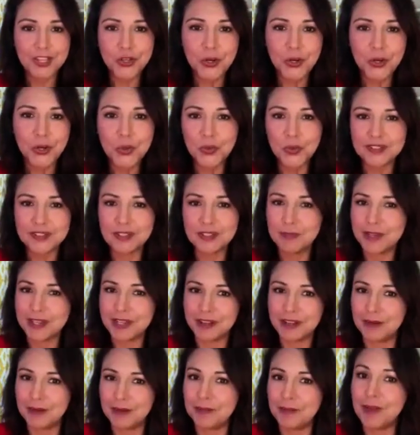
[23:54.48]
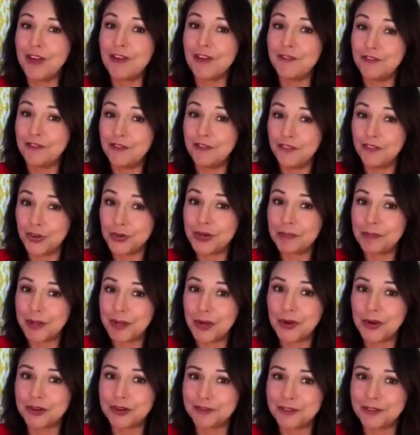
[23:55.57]
you're going to become very
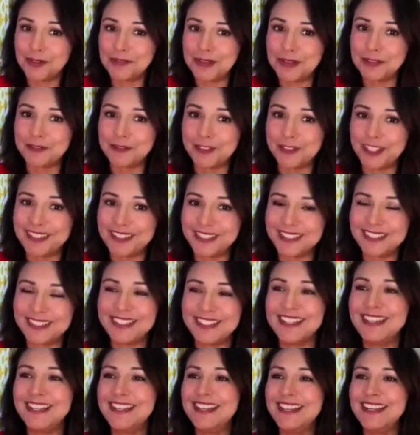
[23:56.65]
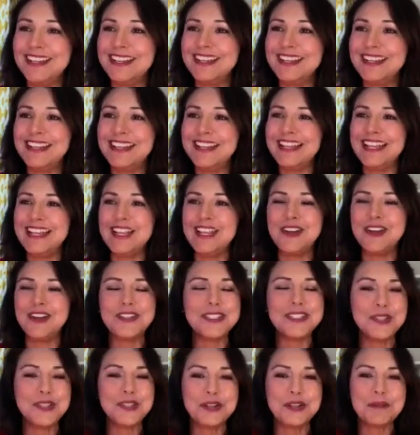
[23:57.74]
powerful, my friend.
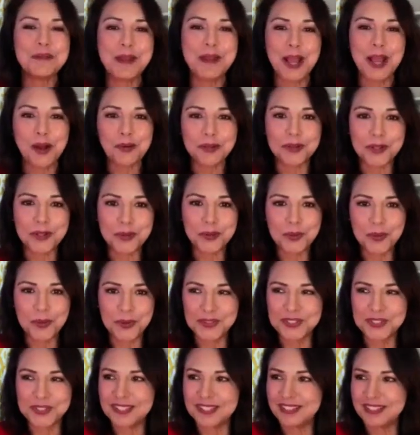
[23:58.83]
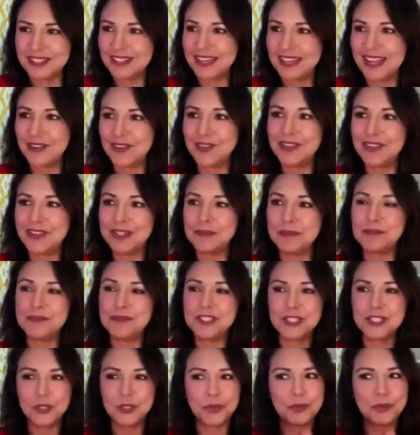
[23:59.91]
Here's a little power quote that I want
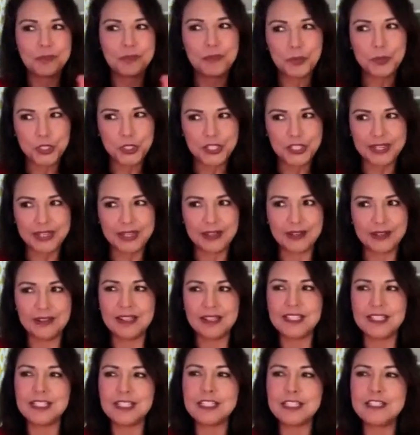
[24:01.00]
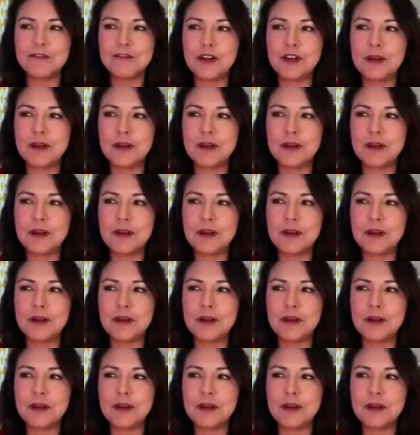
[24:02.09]
to put in. This is